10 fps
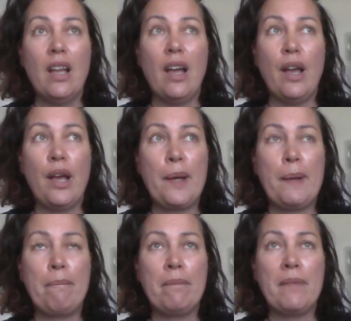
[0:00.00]

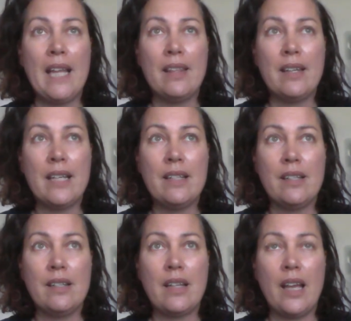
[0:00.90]
Ethne
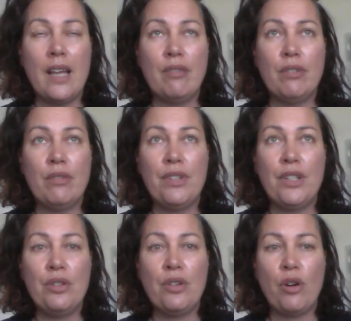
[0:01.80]
did a
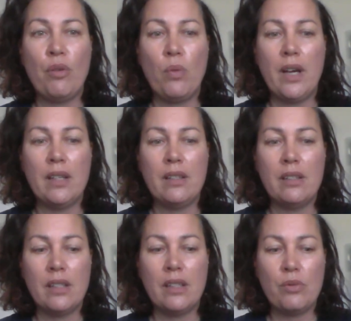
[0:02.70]
review on one.
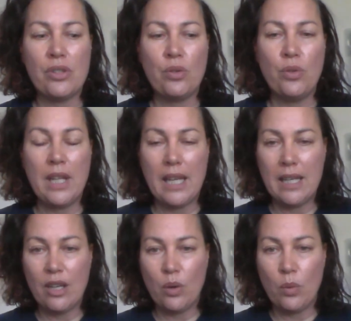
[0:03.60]
It was called the
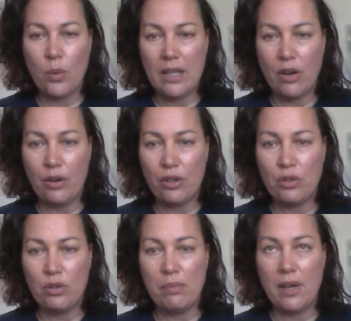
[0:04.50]
Inner Queen
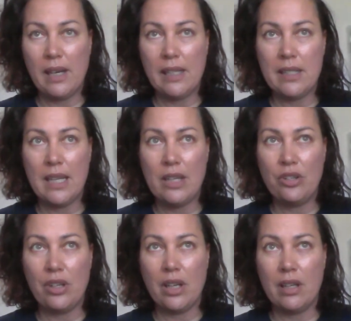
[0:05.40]
Oracle by Leti.
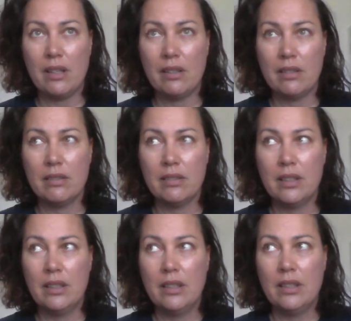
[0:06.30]

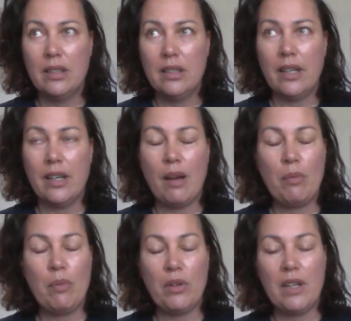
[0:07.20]
I can't
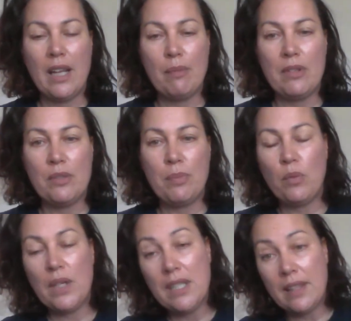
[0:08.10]
remember what her name is, but
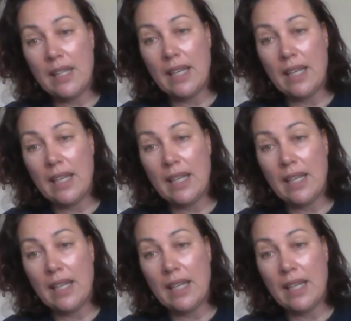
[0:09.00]
we did